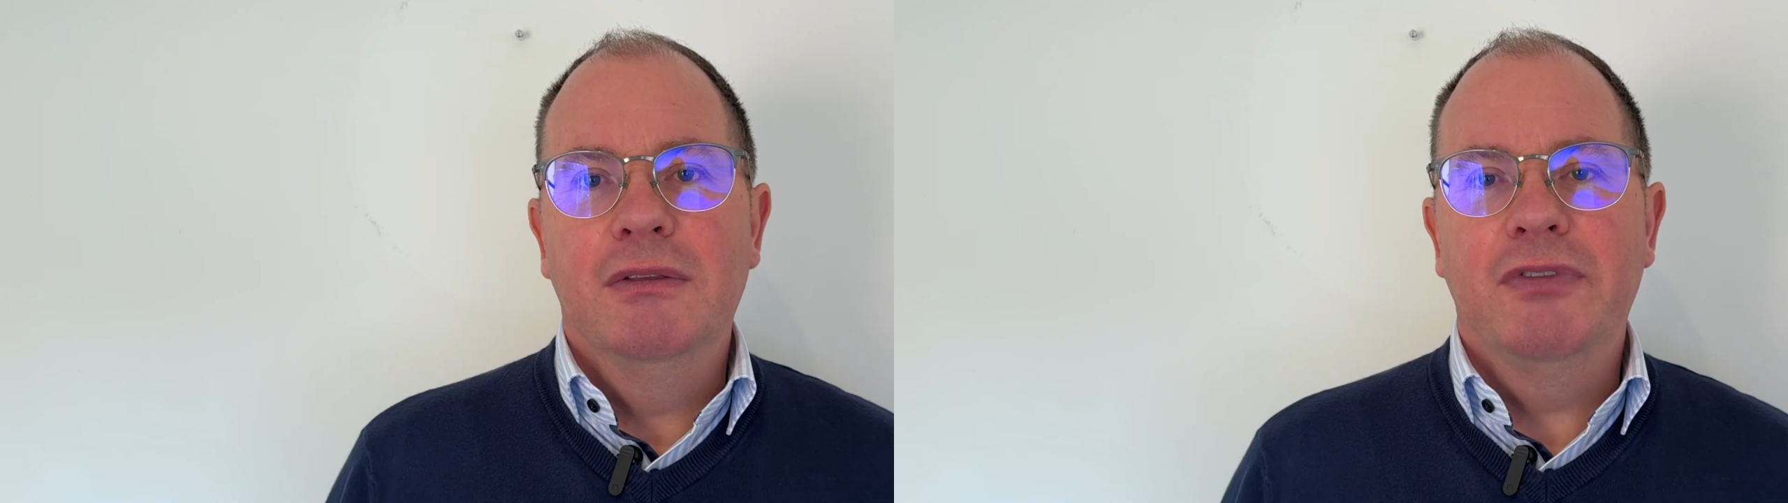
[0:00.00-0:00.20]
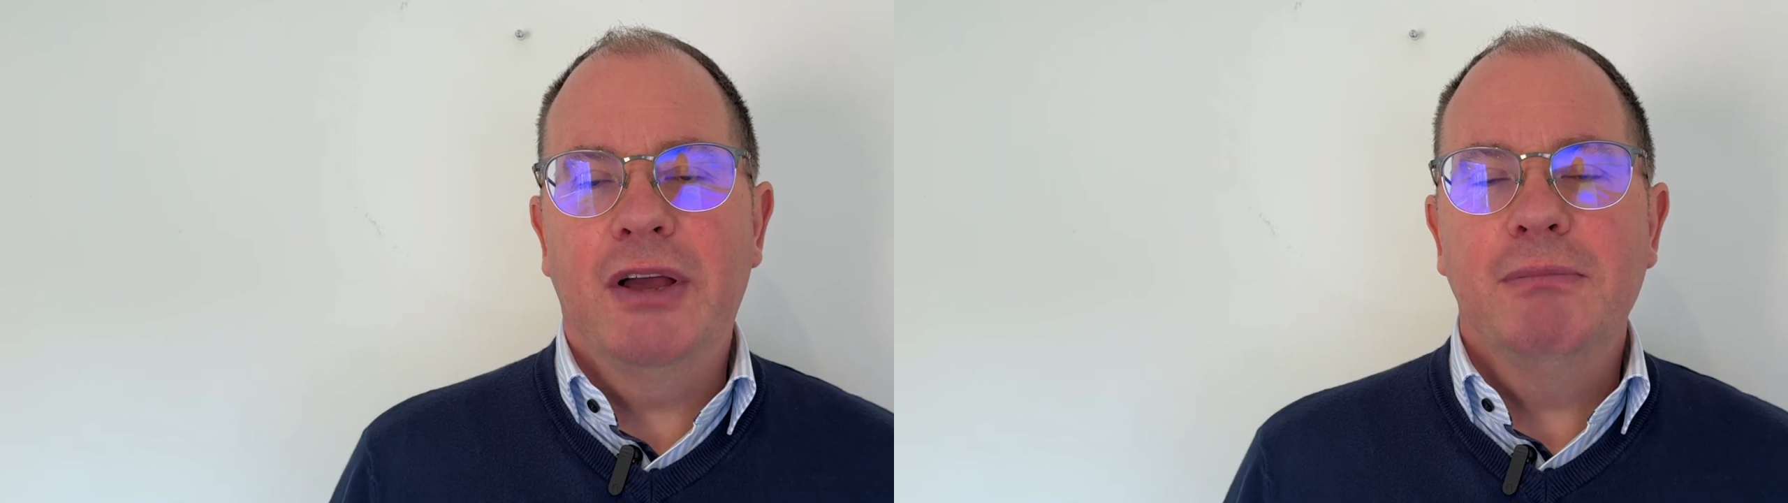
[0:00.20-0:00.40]

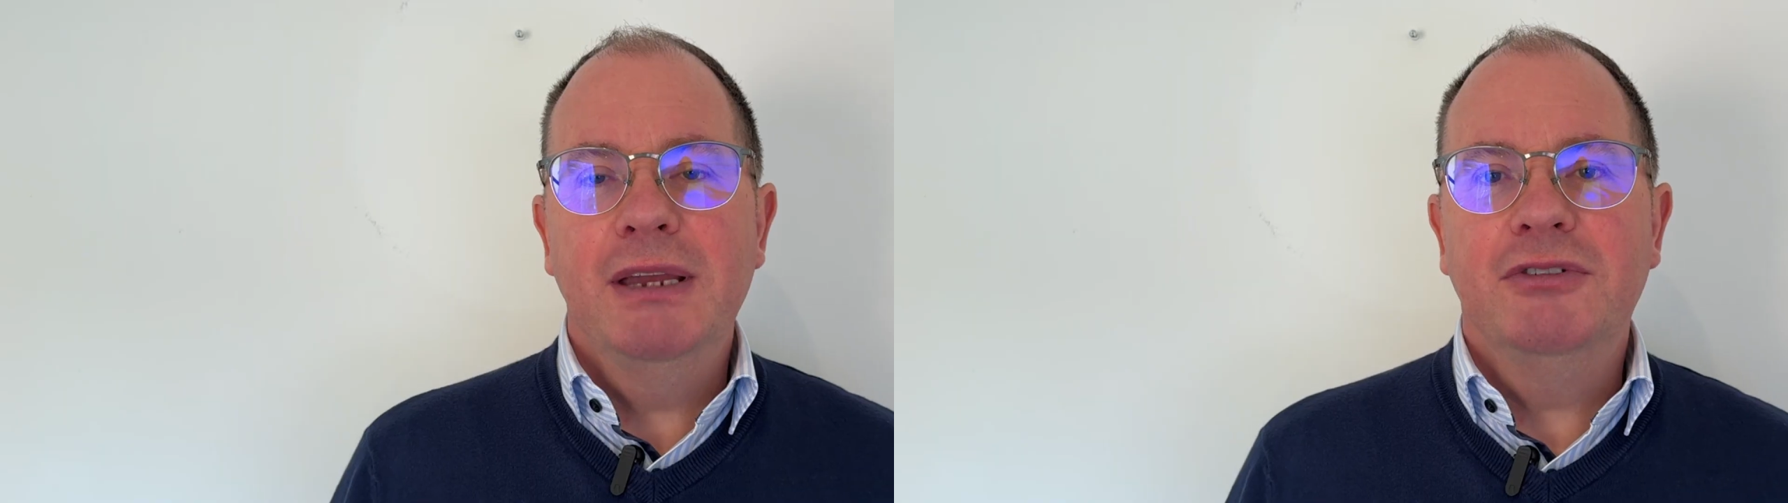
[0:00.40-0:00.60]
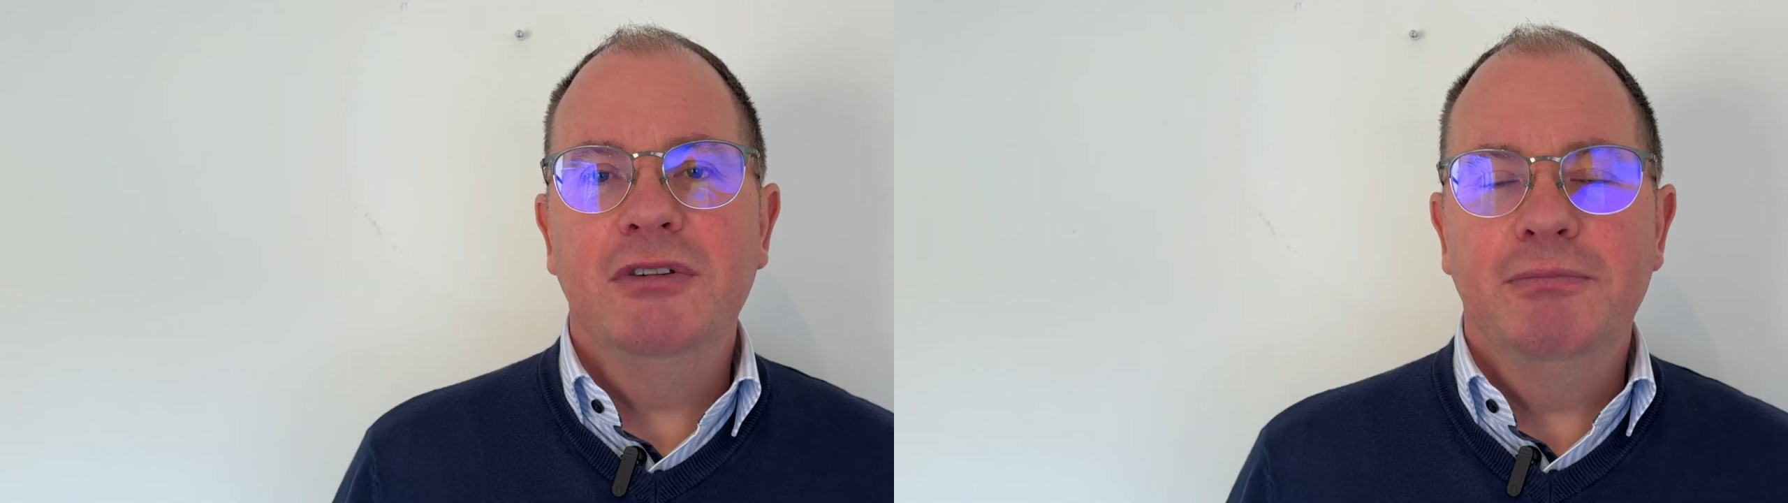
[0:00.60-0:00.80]
That
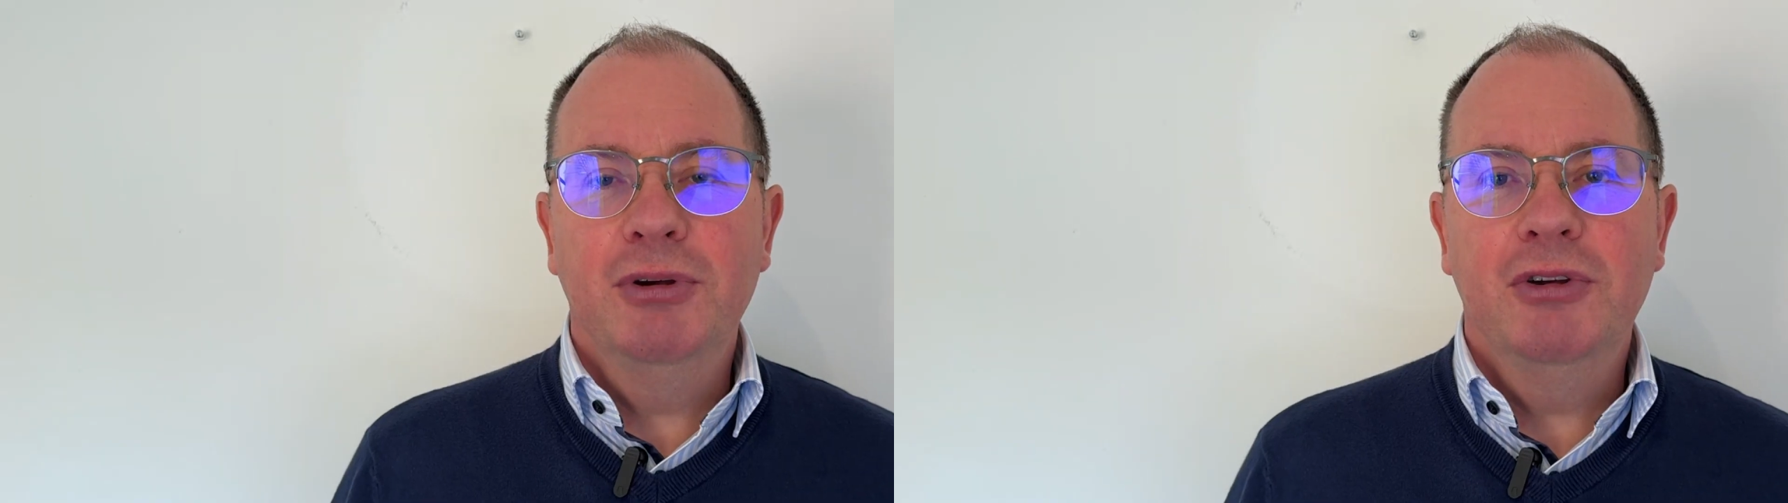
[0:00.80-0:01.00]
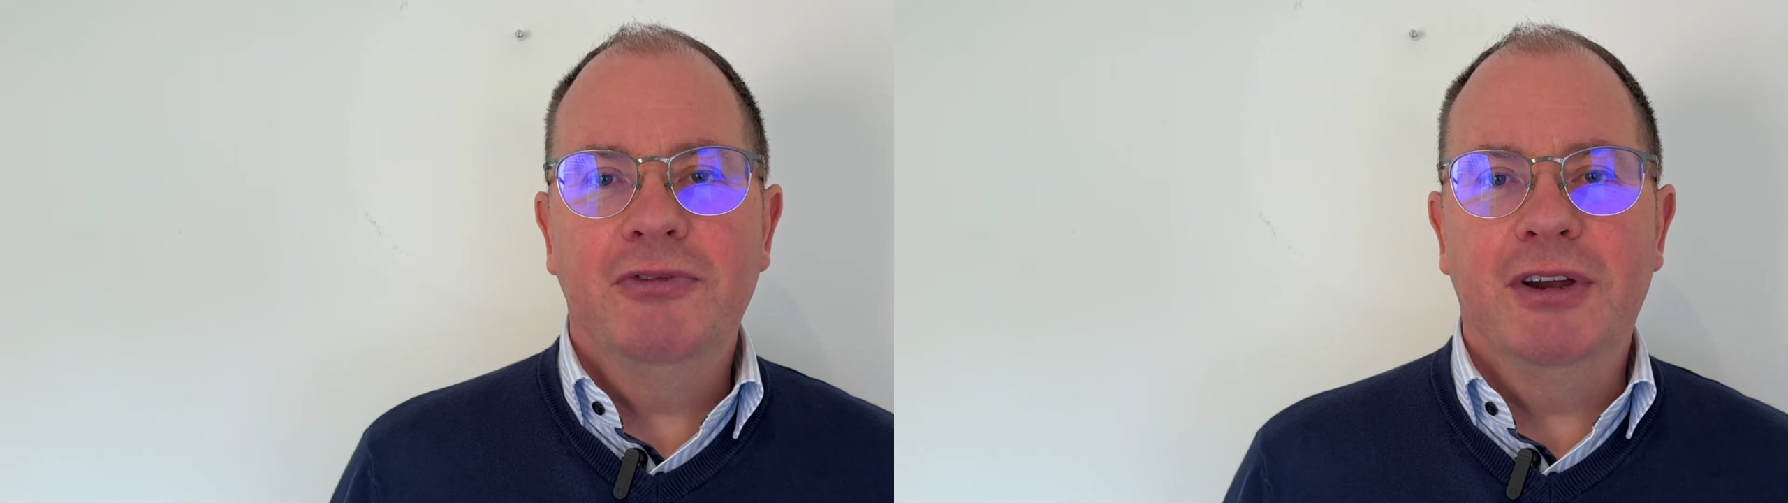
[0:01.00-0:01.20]
makes it
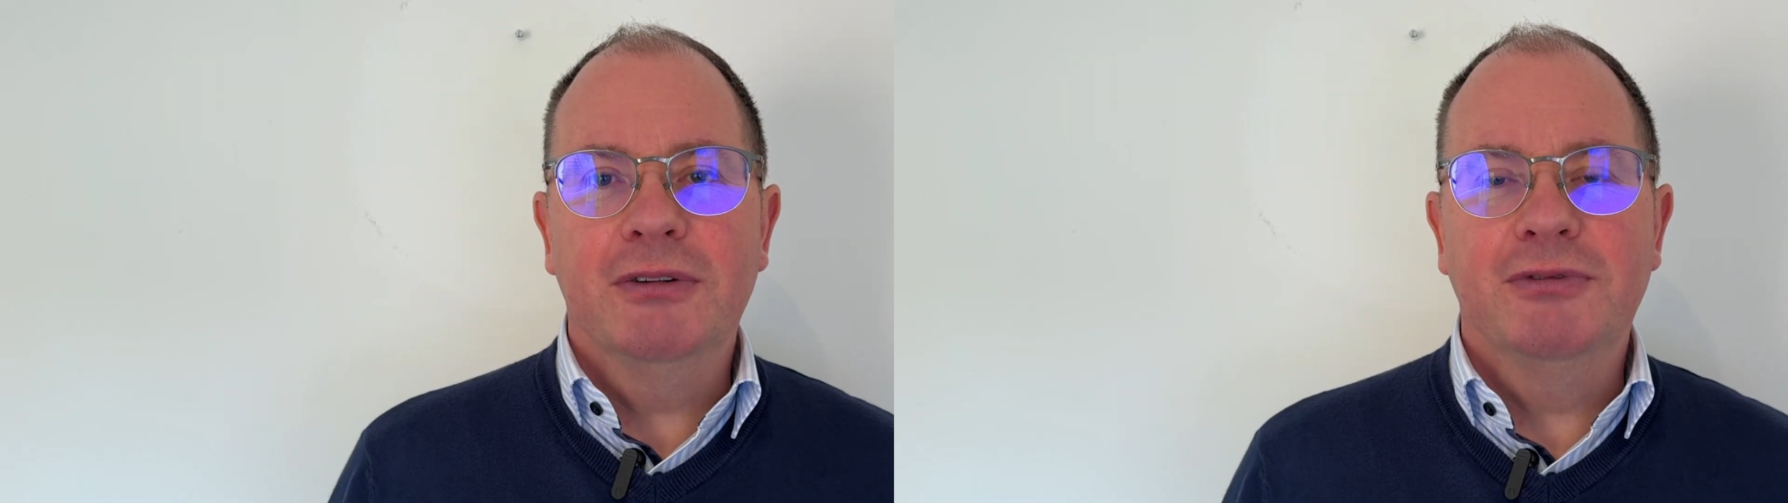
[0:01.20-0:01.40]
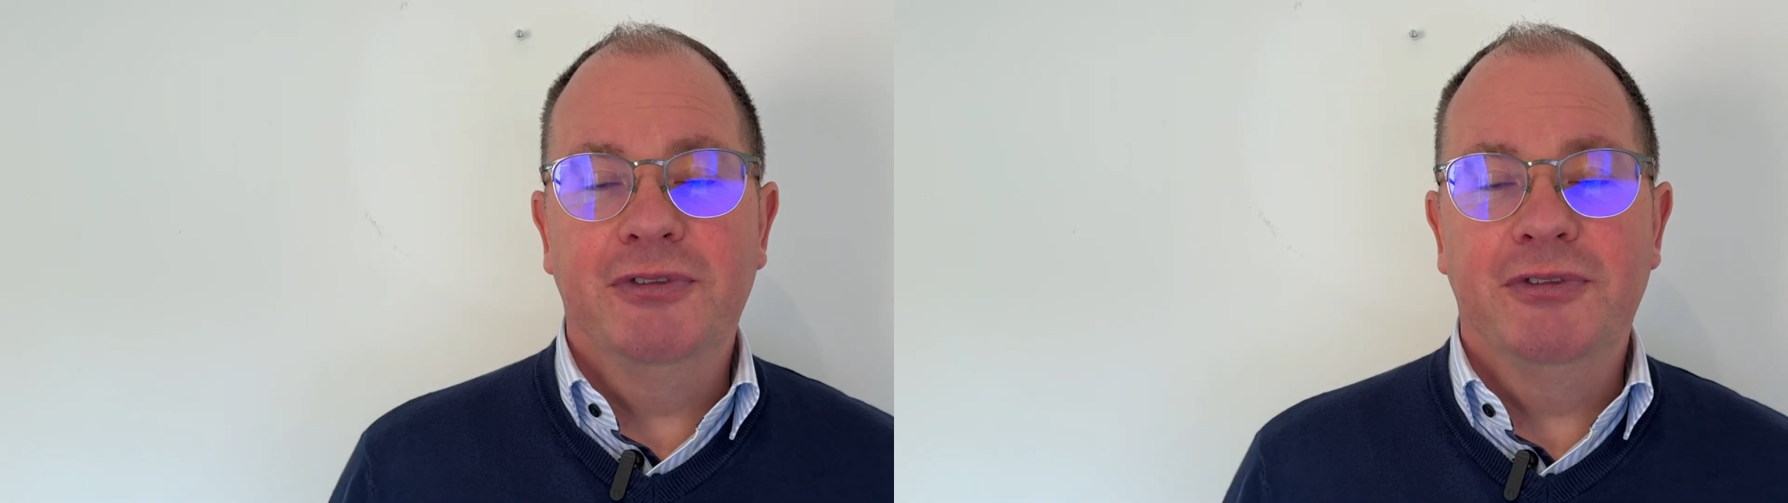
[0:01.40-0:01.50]
perfect